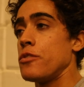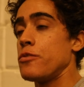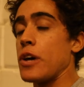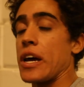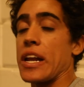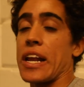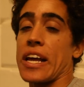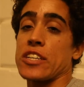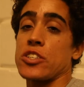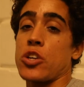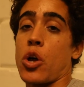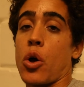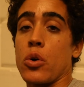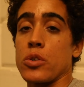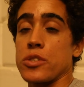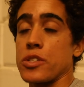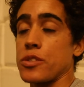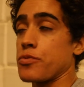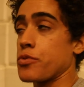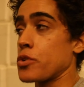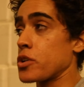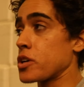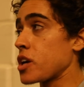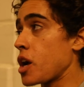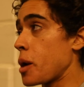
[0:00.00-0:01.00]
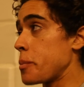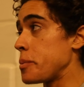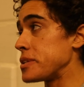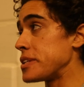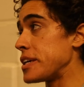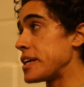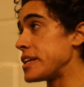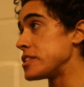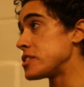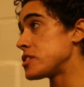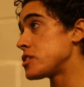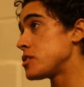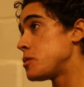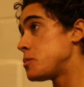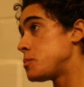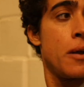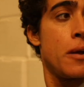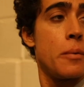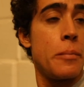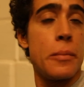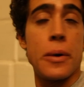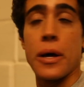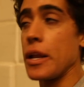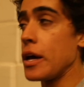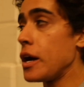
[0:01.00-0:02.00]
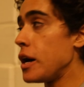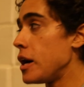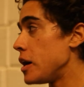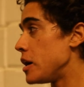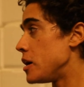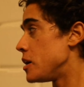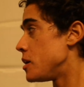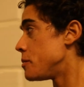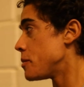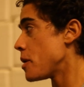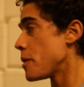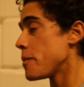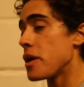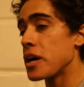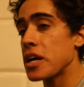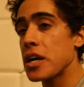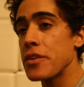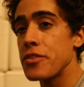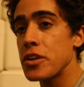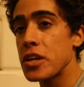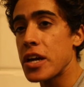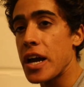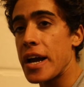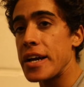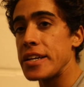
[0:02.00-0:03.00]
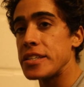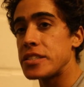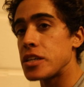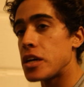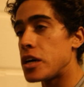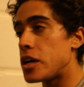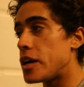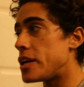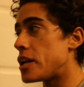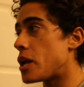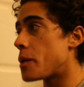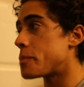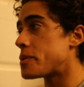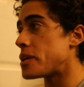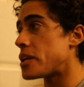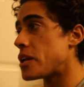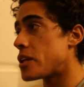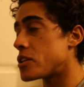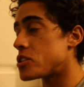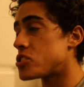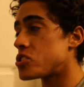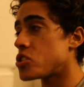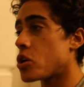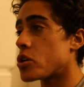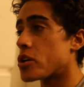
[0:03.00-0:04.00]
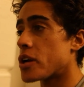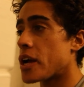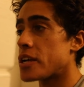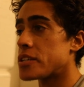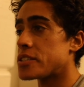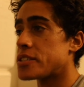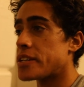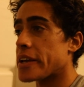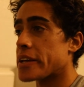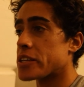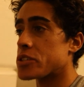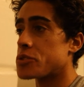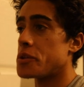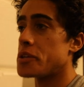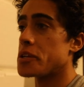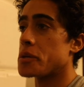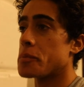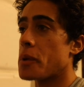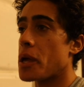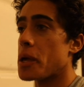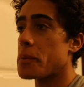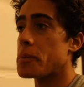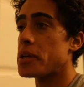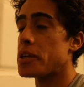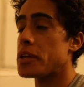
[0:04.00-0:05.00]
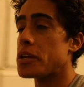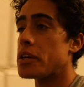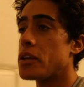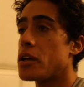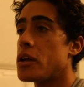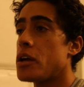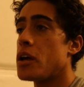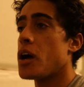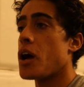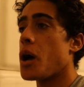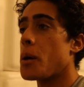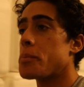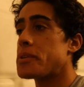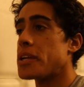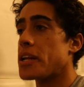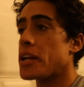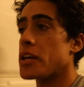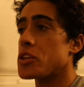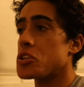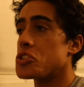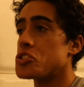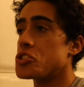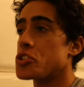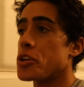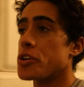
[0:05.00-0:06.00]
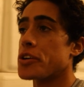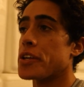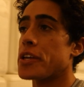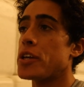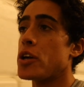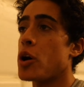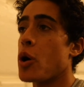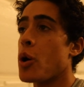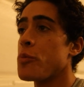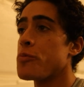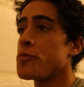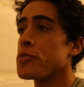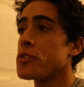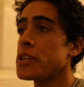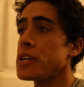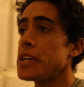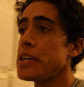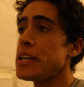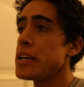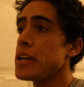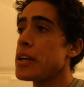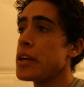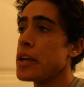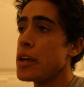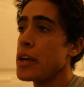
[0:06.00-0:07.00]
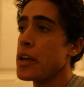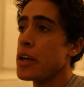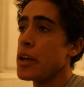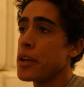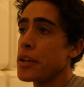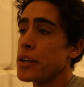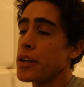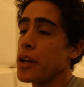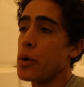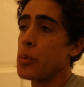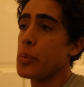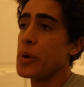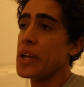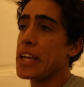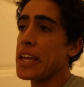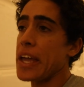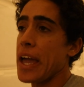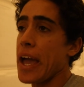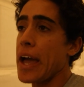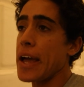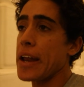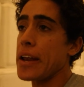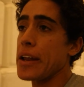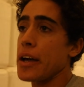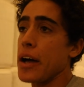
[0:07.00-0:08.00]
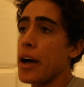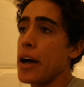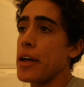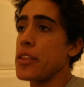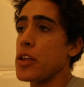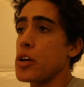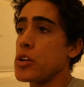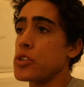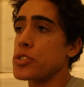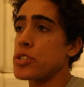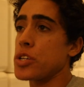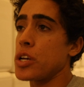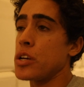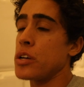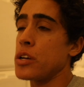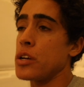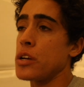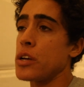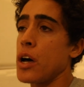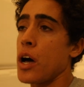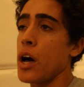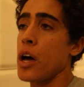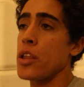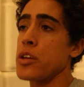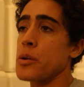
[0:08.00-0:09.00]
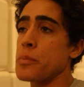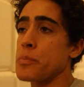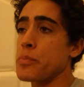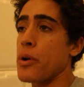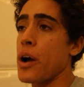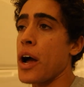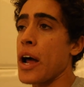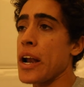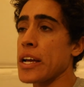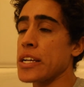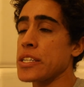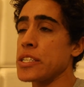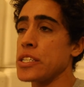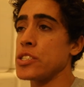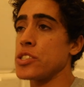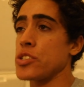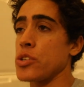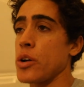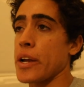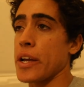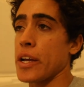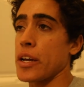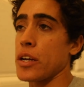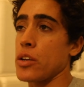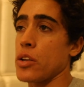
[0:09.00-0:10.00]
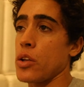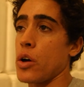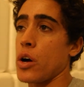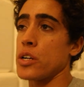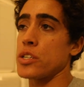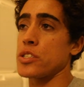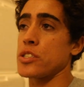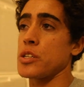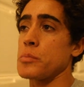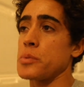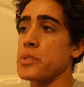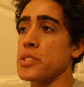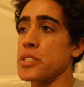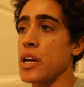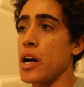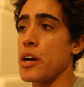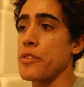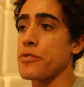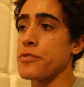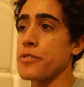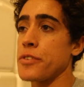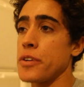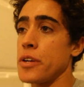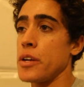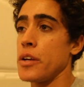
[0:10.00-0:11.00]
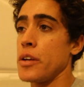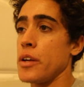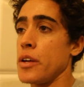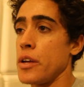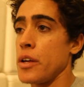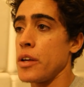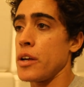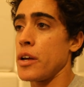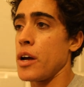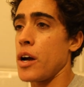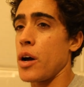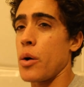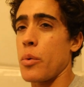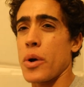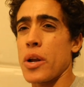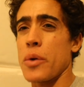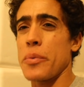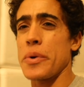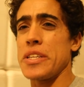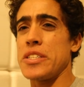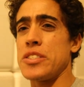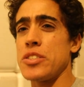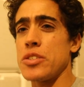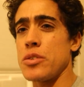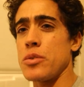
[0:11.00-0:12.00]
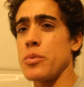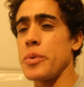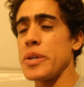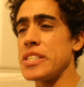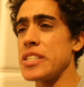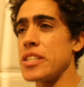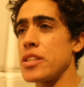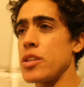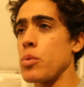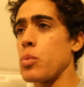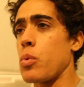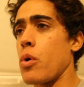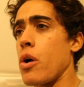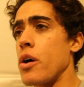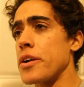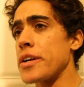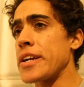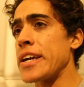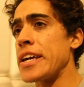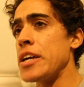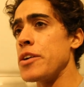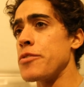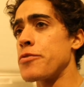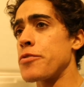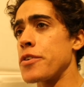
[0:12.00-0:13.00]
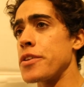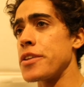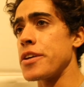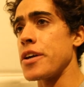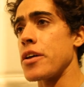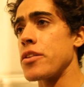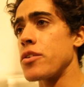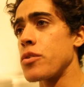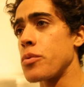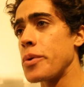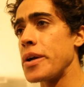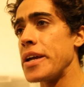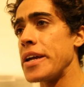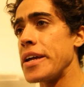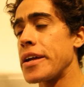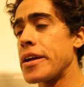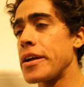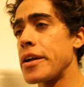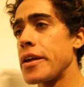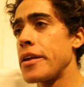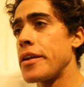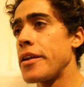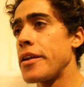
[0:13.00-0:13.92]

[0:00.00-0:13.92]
FedEx holds it for a couple days? But maybe I'll give you guys an update on the slaughterhouse next week, maybe update on the jerky. Hopefully, you know, we get those other products and so I can launch some stuff. What did we do? We did the water kefir the other week.